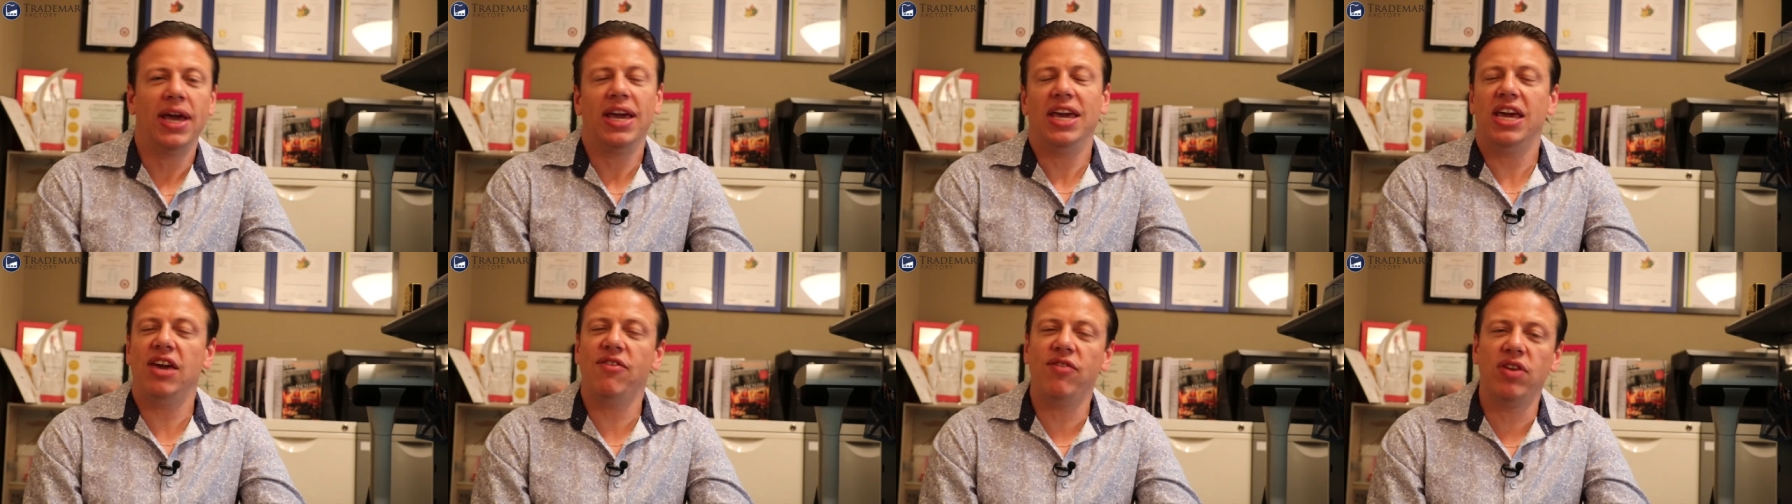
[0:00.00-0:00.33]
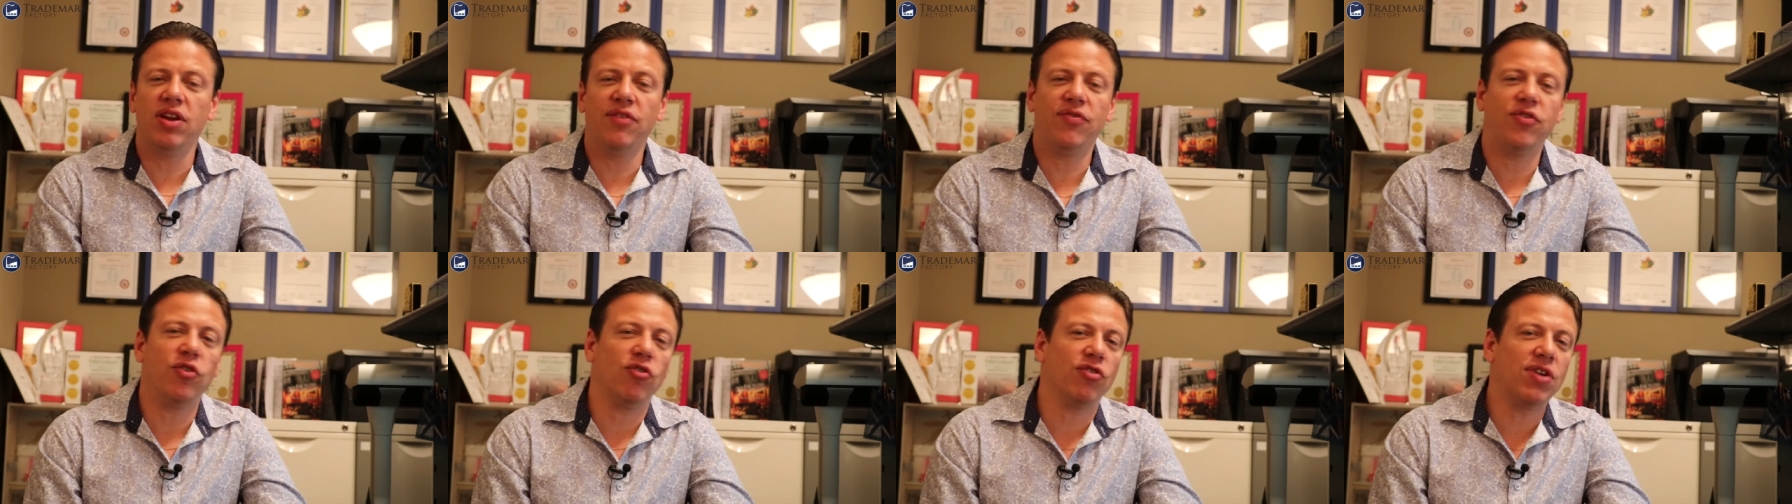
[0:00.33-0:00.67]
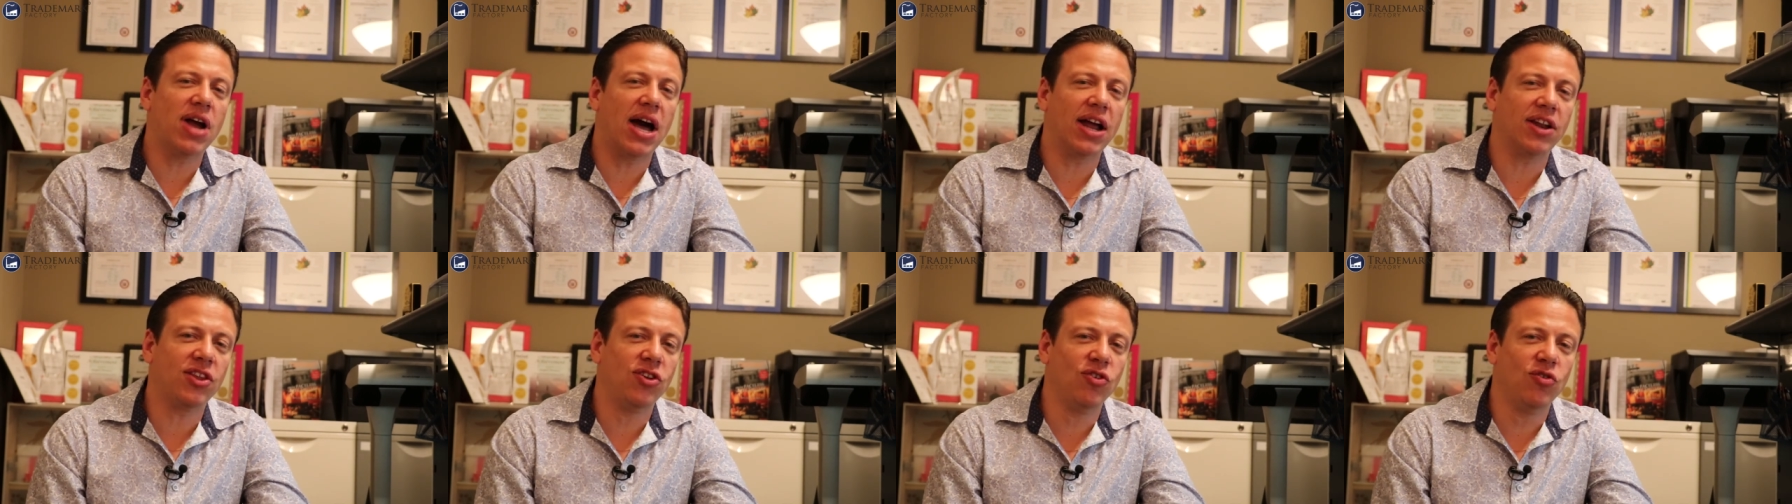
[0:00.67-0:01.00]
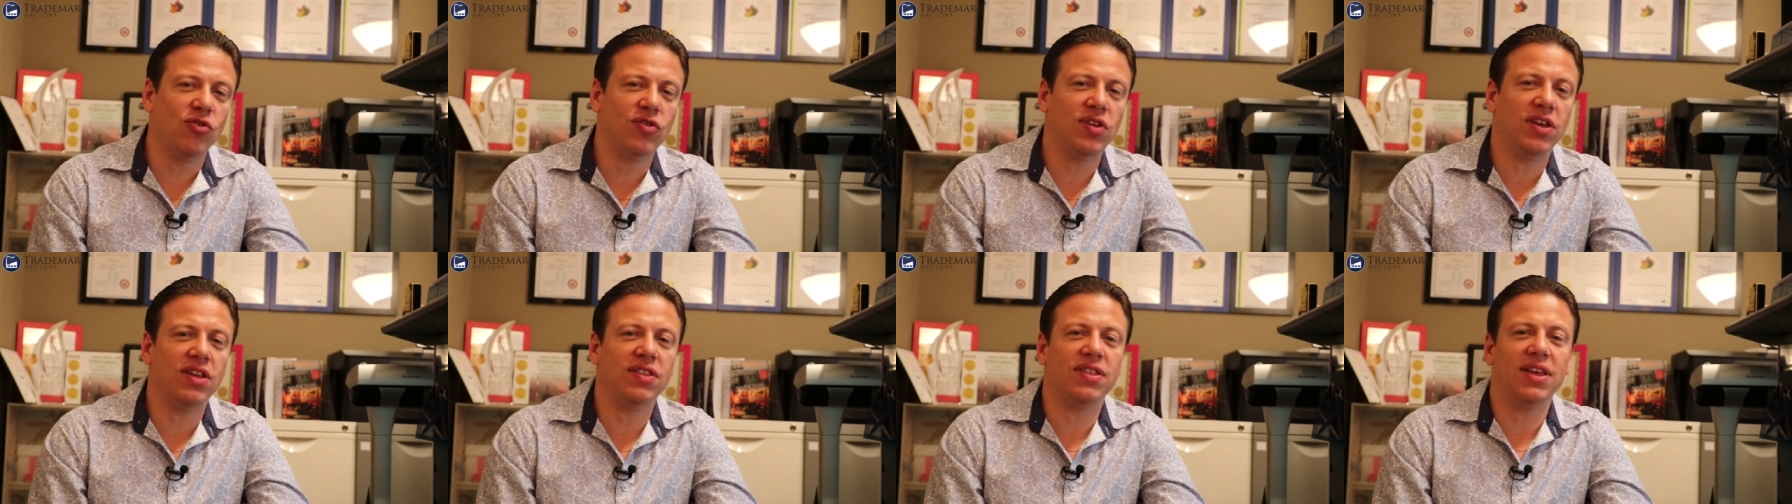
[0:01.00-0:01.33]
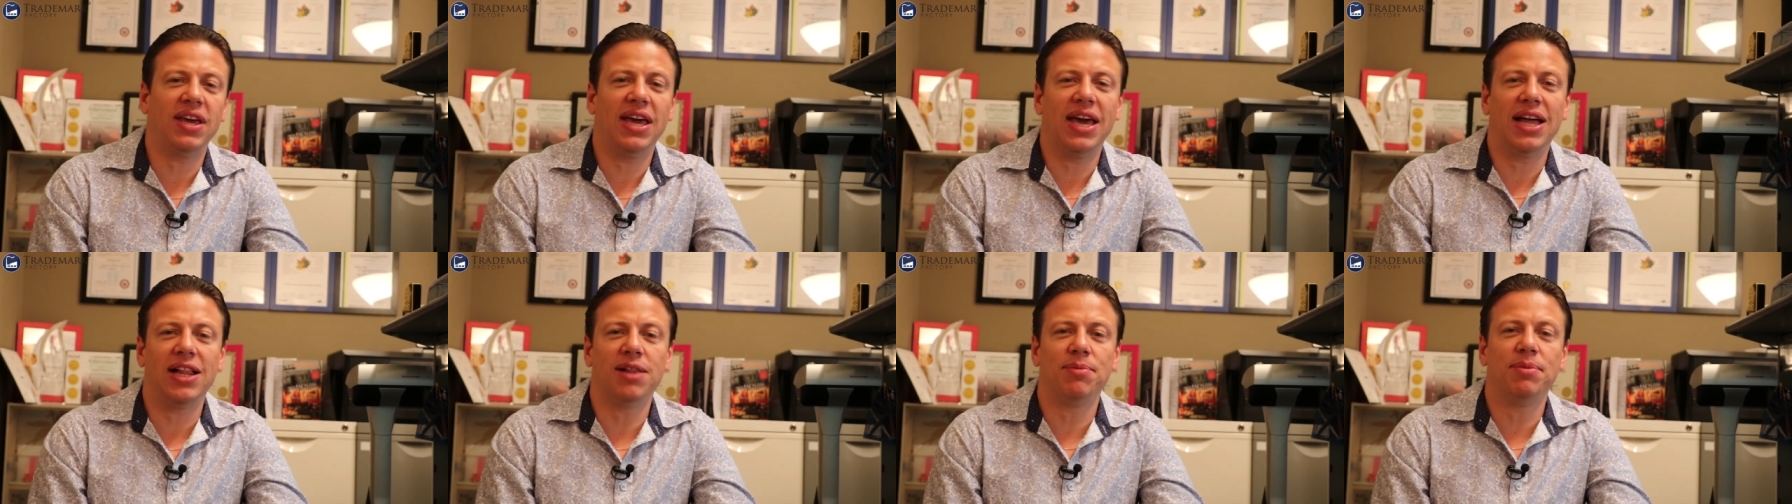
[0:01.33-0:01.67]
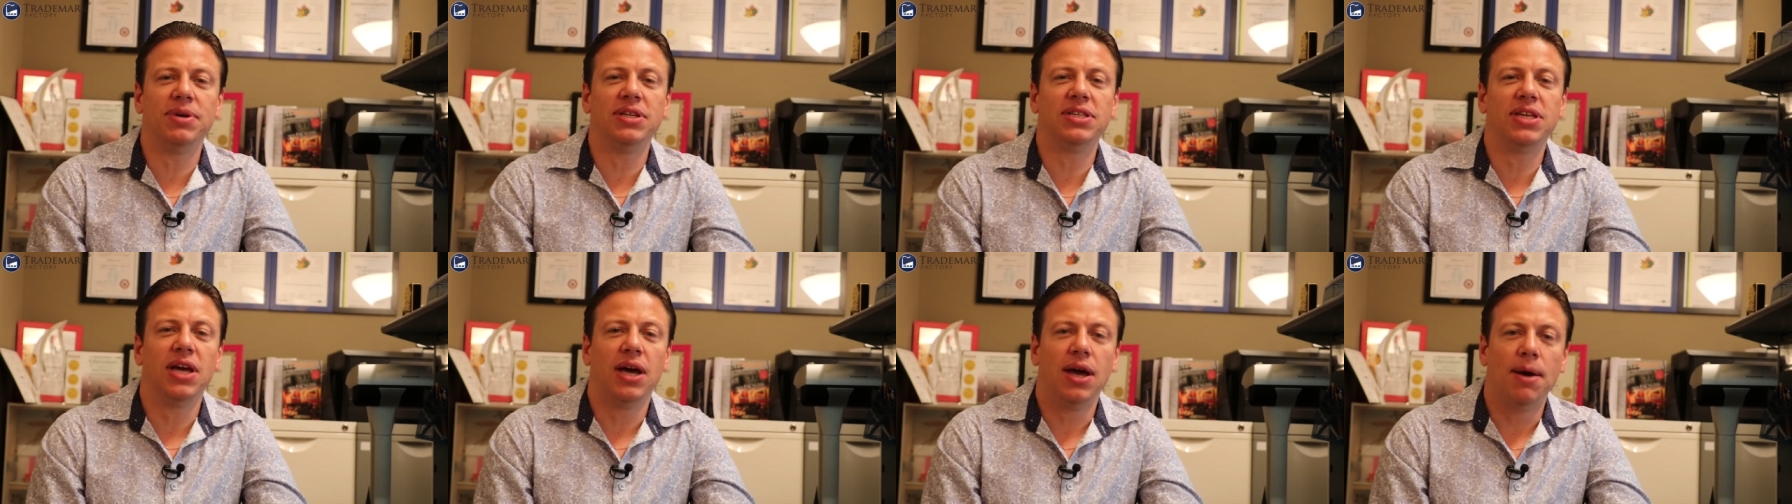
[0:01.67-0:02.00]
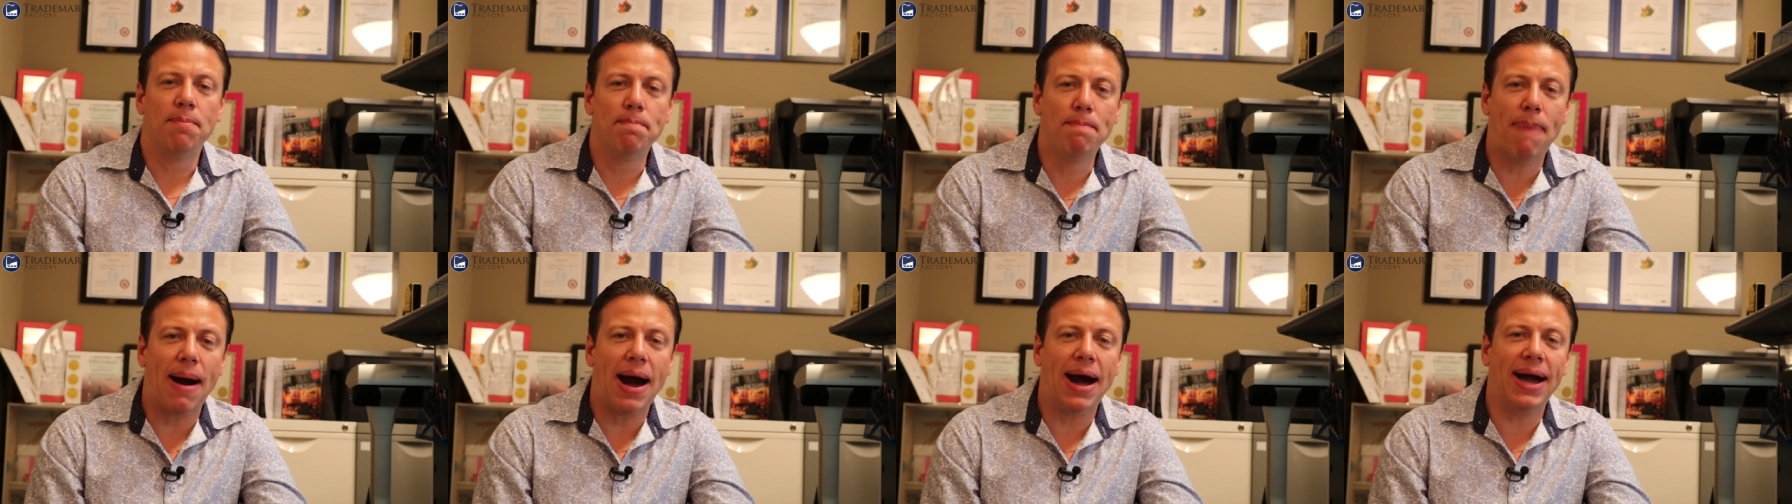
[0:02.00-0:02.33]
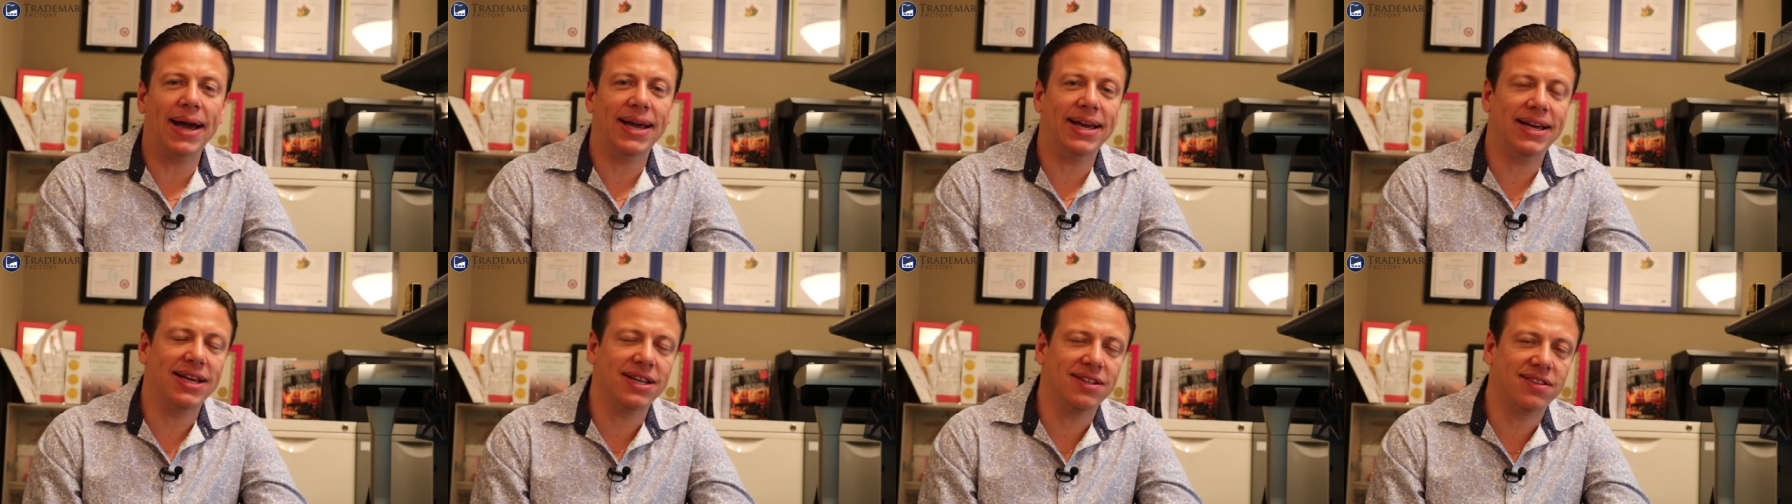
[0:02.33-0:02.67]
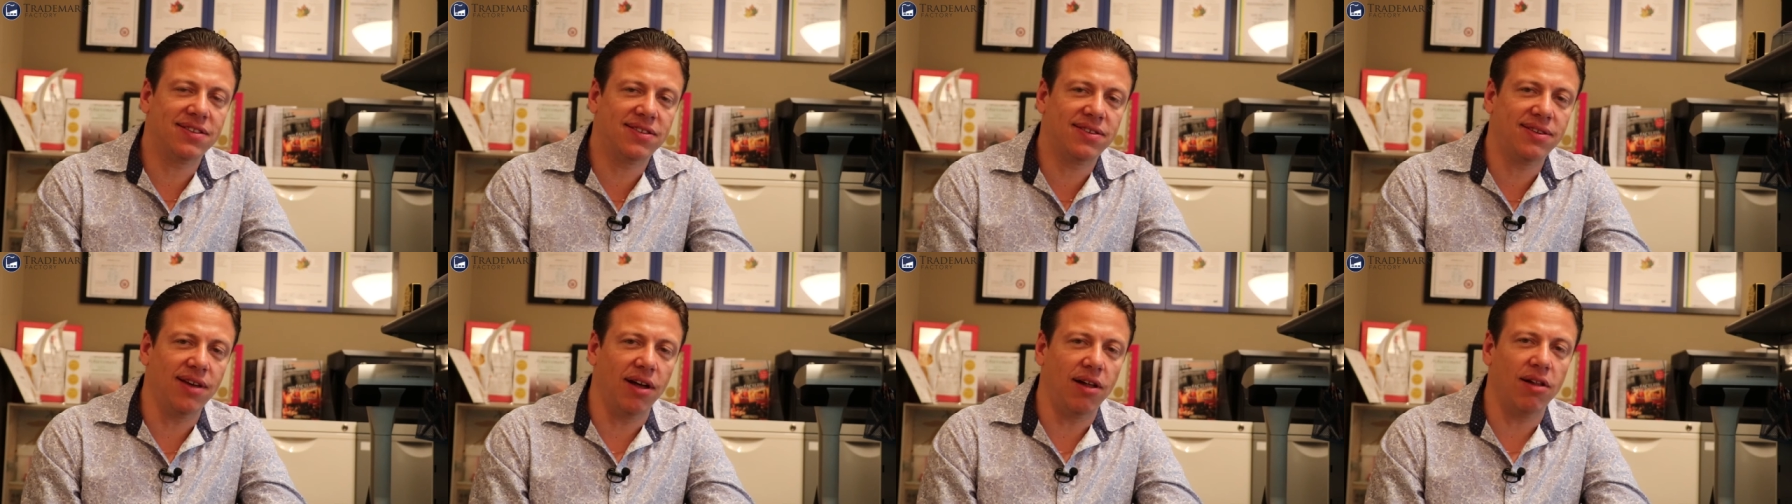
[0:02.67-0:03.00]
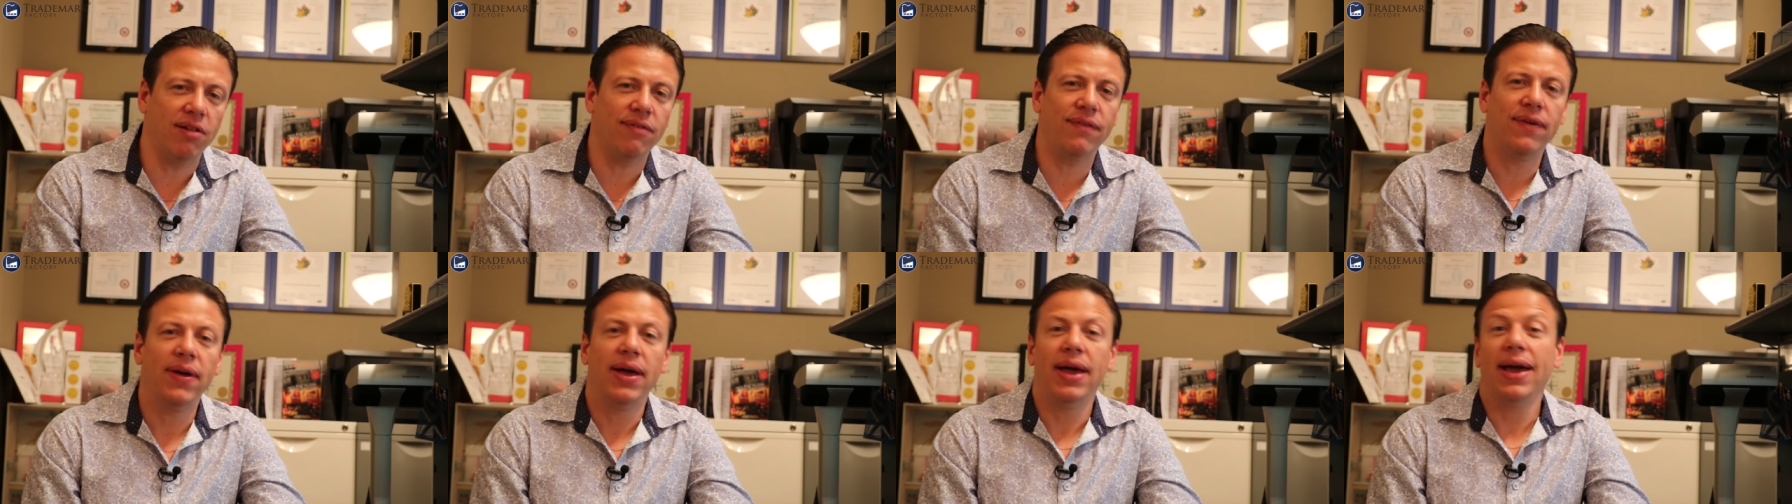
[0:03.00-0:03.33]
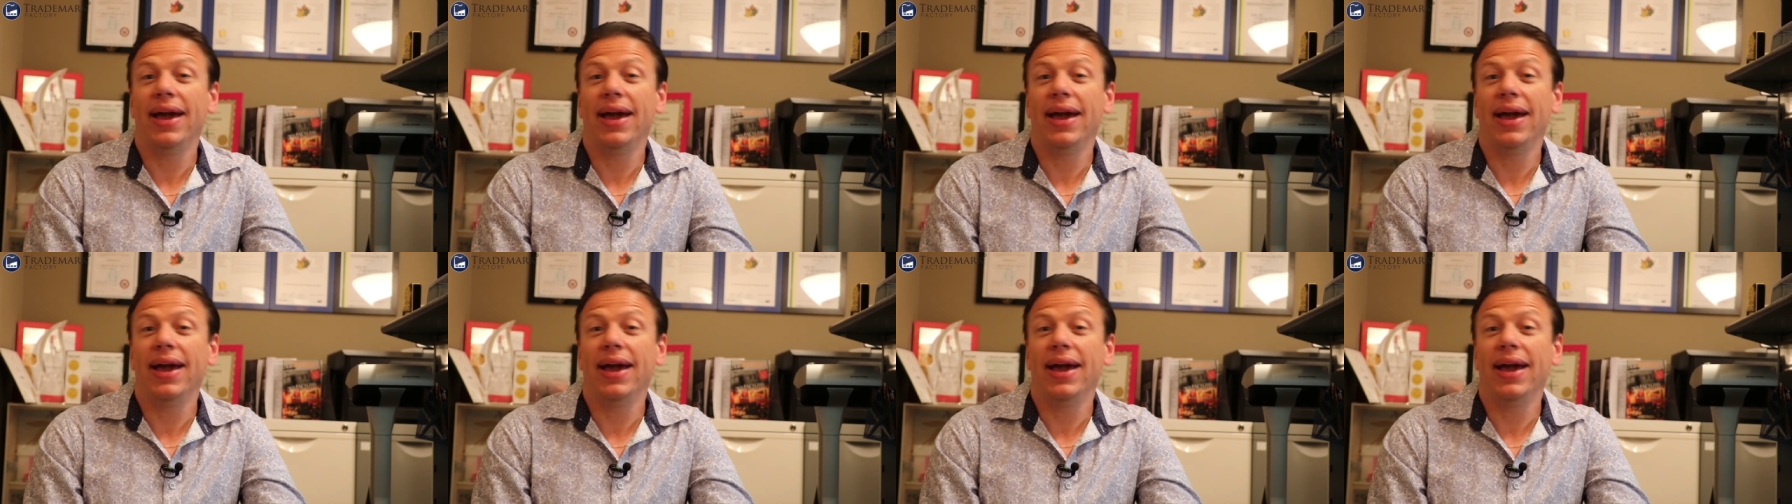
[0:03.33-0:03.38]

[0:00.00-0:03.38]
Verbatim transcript: even if you're not using the element by itself